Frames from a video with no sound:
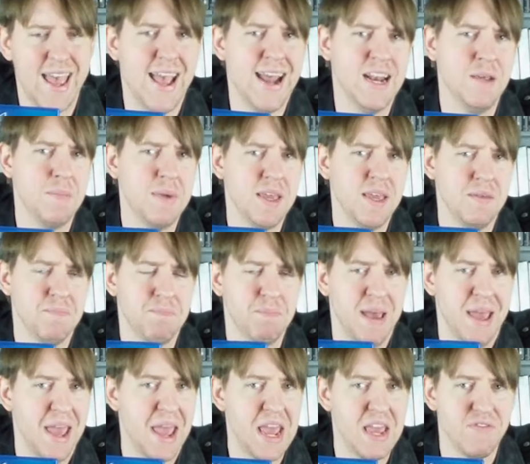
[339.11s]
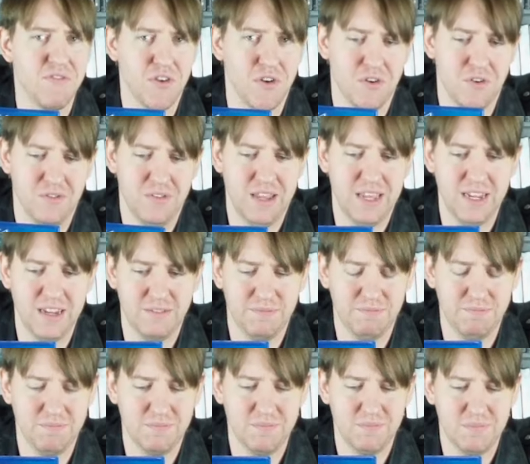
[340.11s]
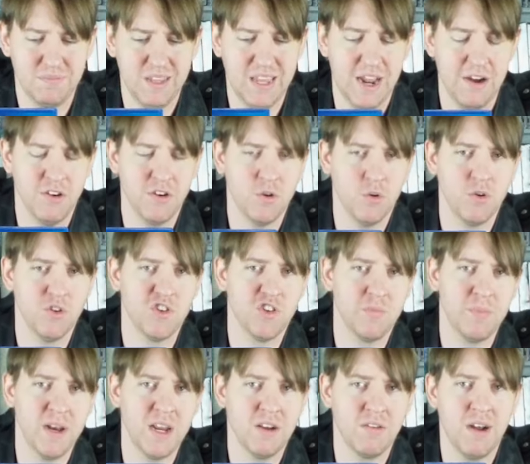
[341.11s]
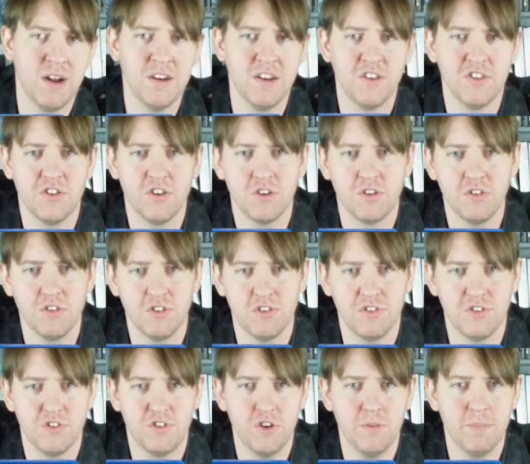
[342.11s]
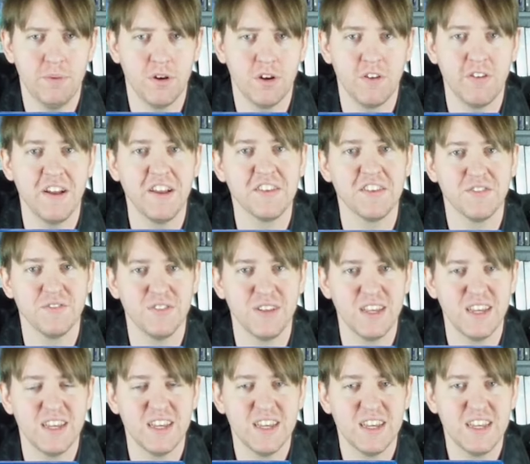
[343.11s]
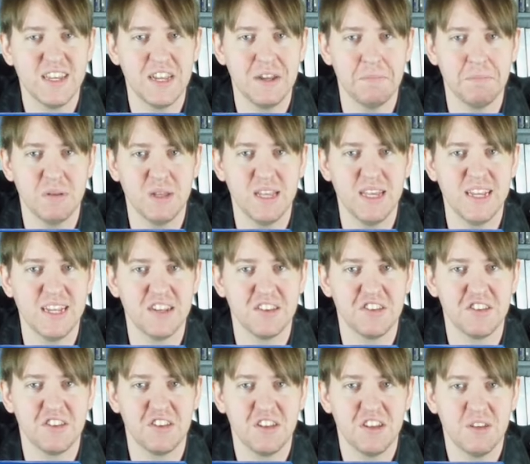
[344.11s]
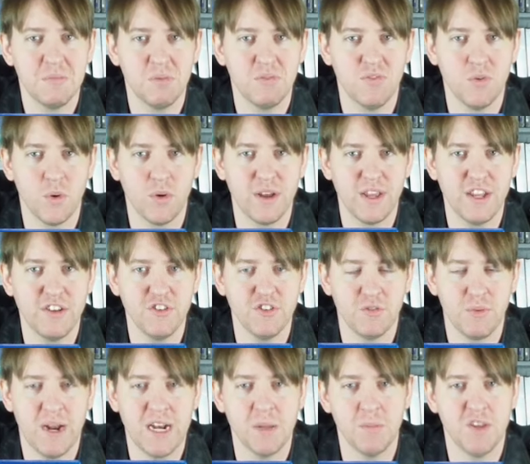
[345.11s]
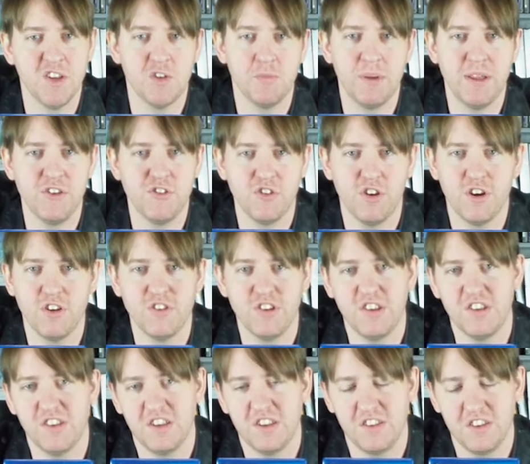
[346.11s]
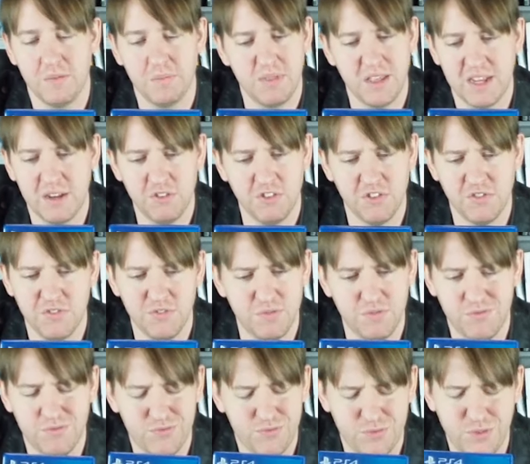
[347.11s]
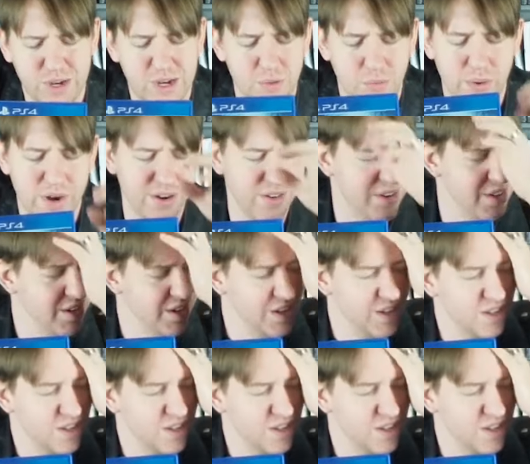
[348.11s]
enemy behavior, like Garrador spinning around in circles super aggressively in place before he just randomly spin charges at something. It was freaking weird.